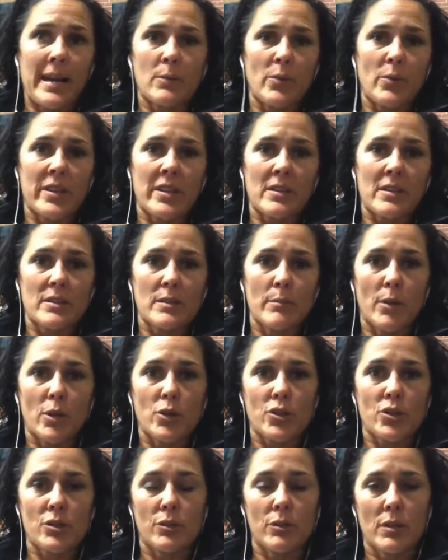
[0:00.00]
whether it's
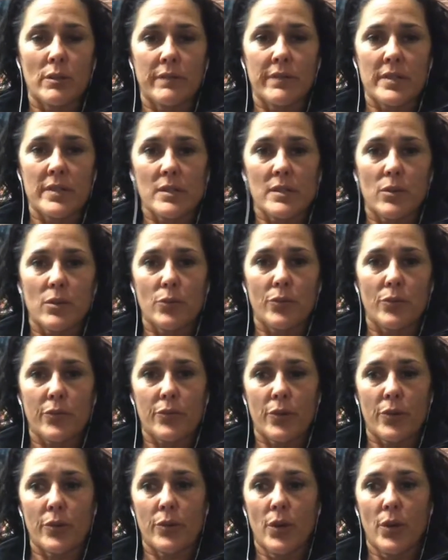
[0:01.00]
emotional or physical, through